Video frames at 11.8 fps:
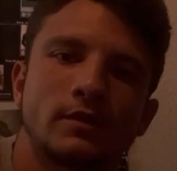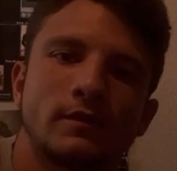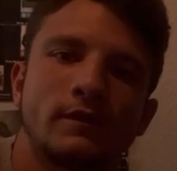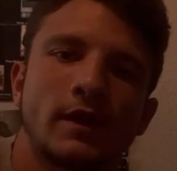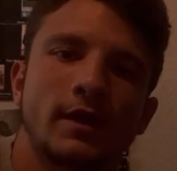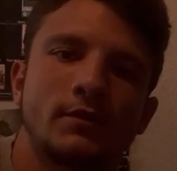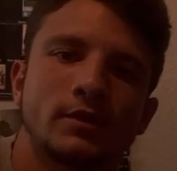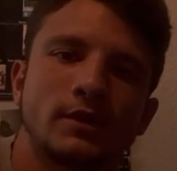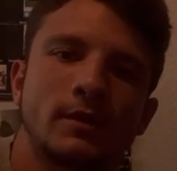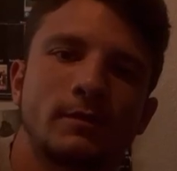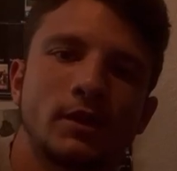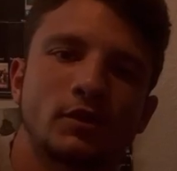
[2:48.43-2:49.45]
5 or
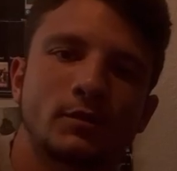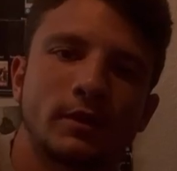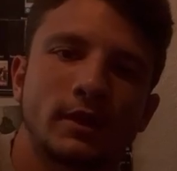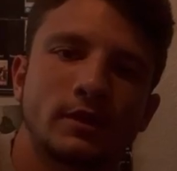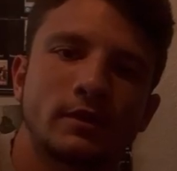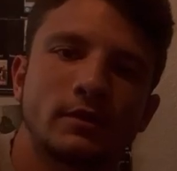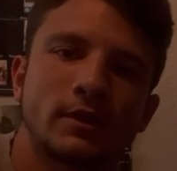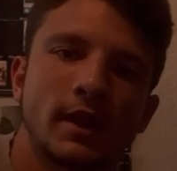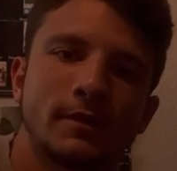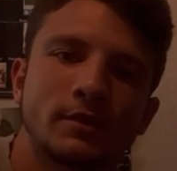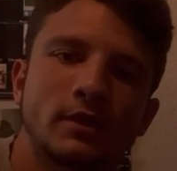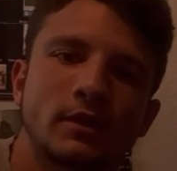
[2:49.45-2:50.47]
10 meter split
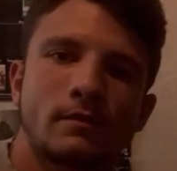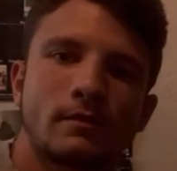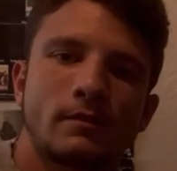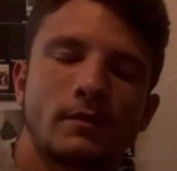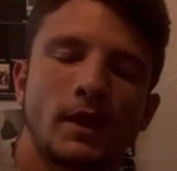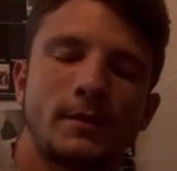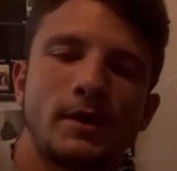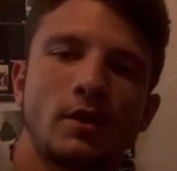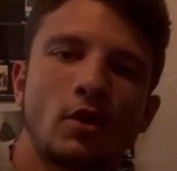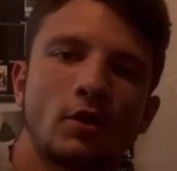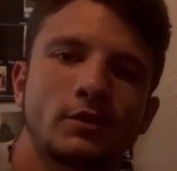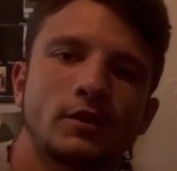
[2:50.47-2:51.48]
times. It'd be
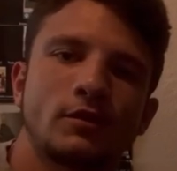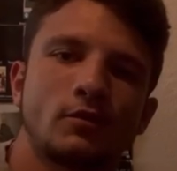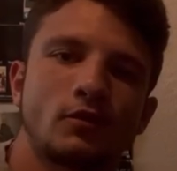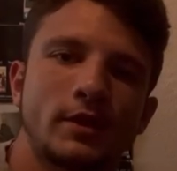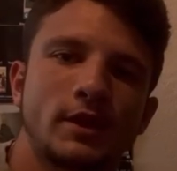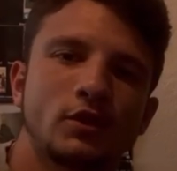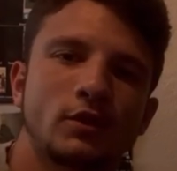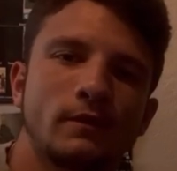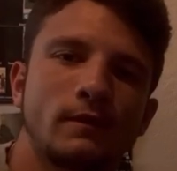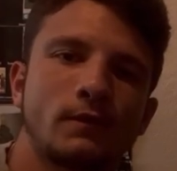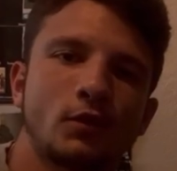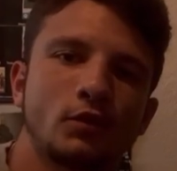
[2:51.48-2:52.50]
hard to reach
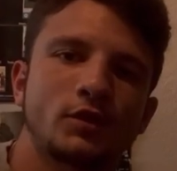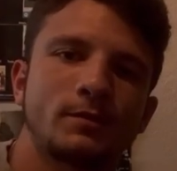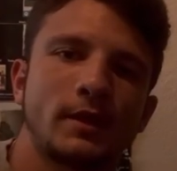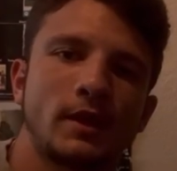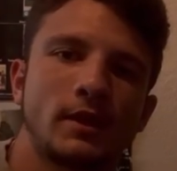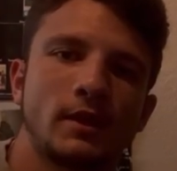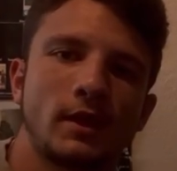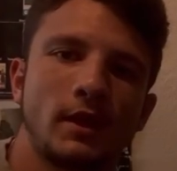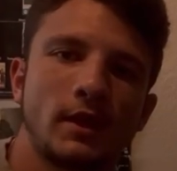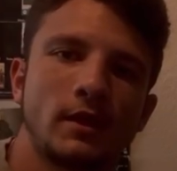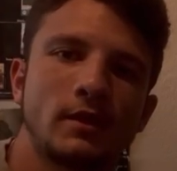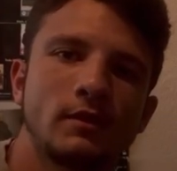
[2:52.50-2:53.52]
full speed
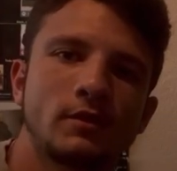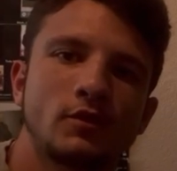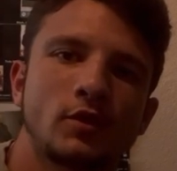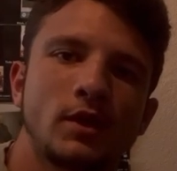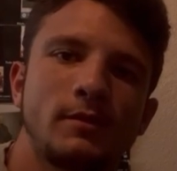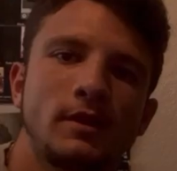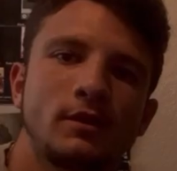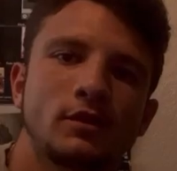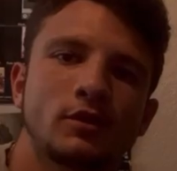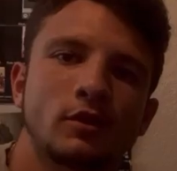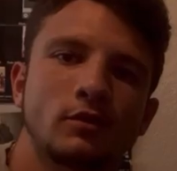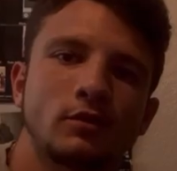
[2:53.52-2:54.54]
in 20 meters,
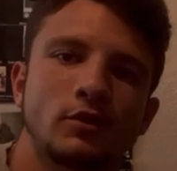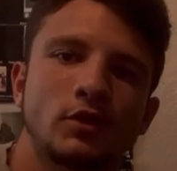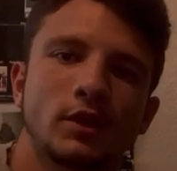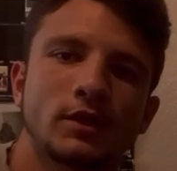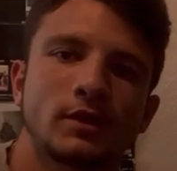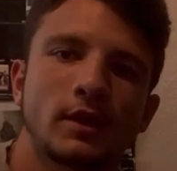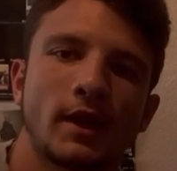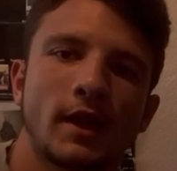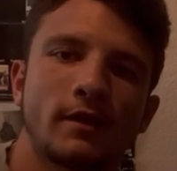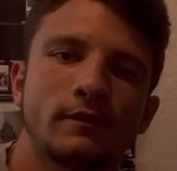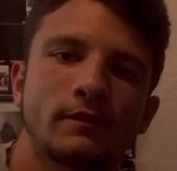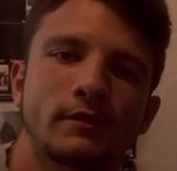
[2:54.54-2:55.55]
so just to
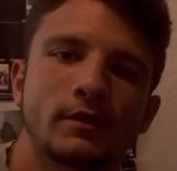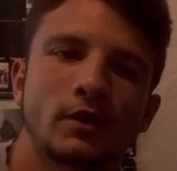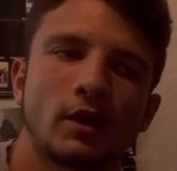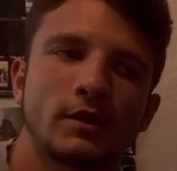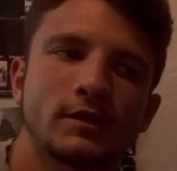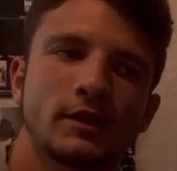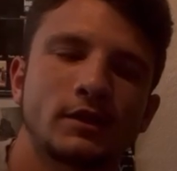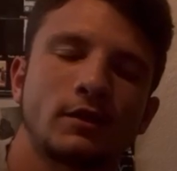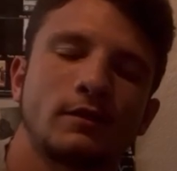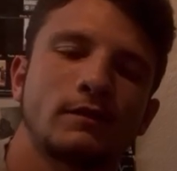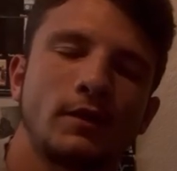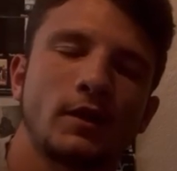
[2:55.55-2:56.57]
have context
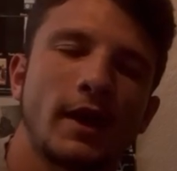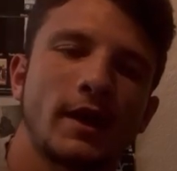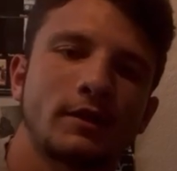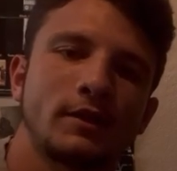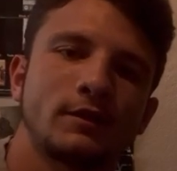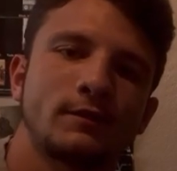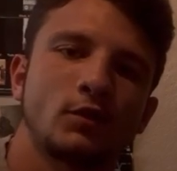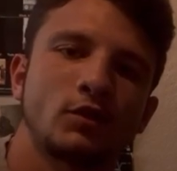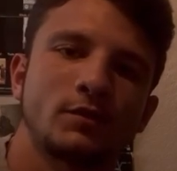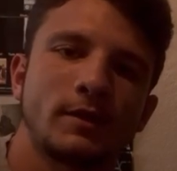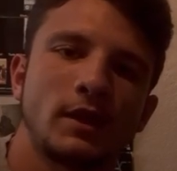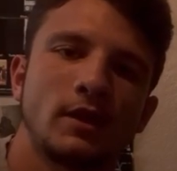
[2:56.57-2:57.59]
of the athlete's full
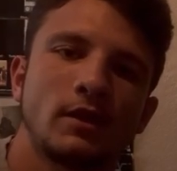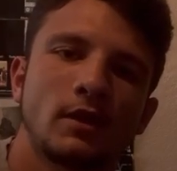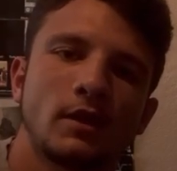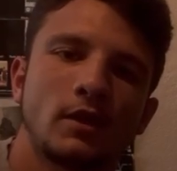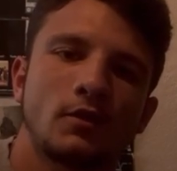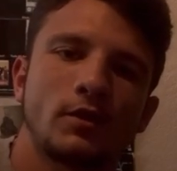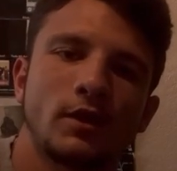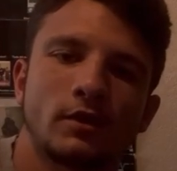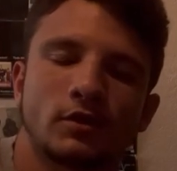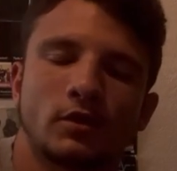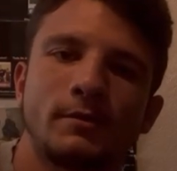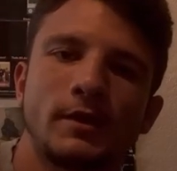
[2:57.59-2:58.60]
speed, we'd
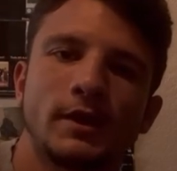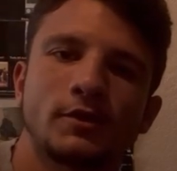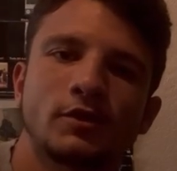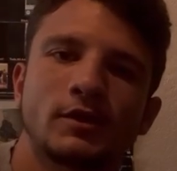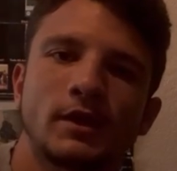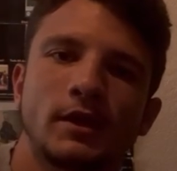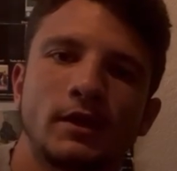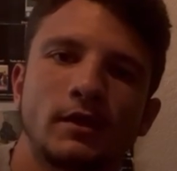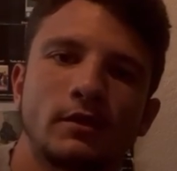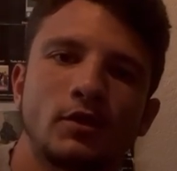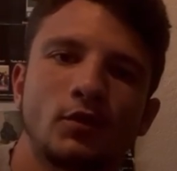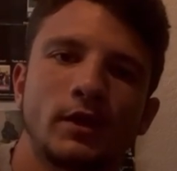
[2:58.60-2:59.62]
also be interested
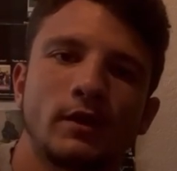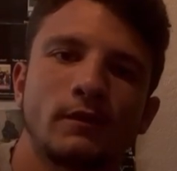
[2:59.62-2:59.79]
in doing a